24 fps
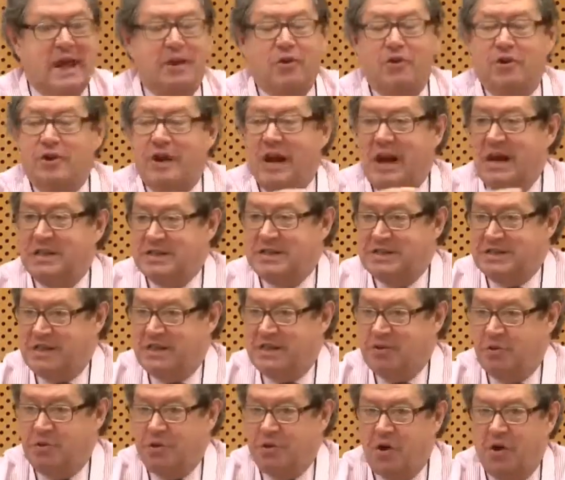They
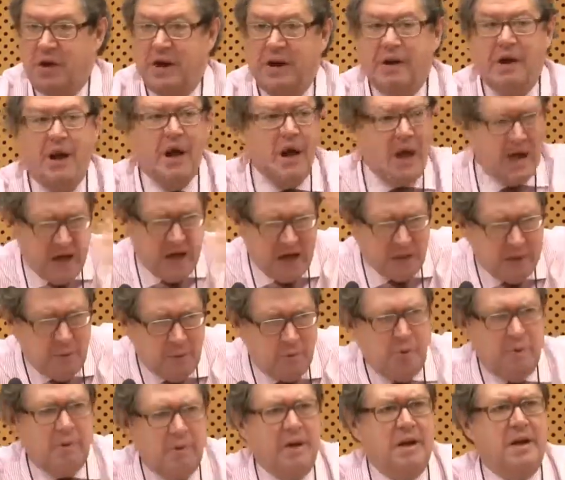shouldn't simply just
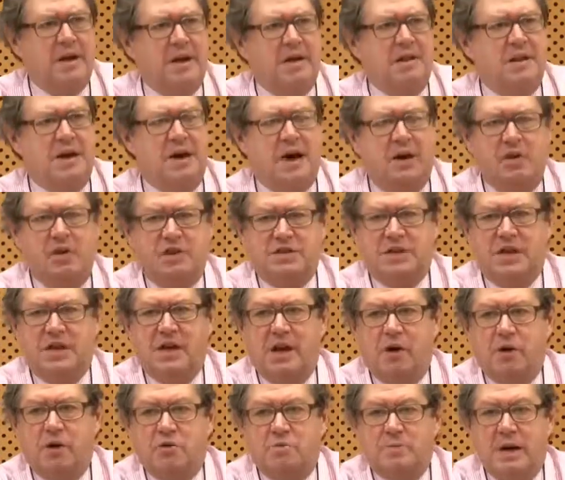complain
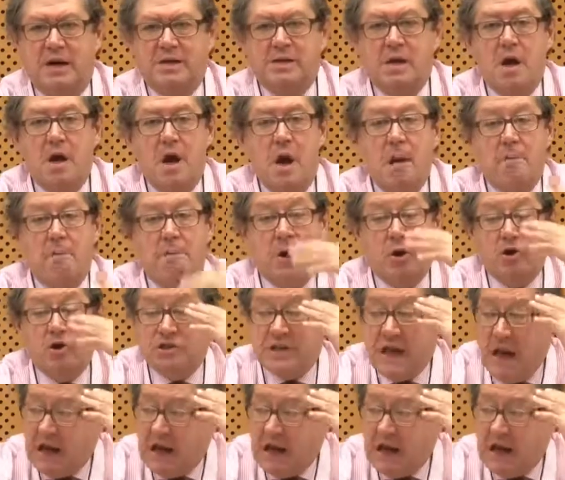about MEPs.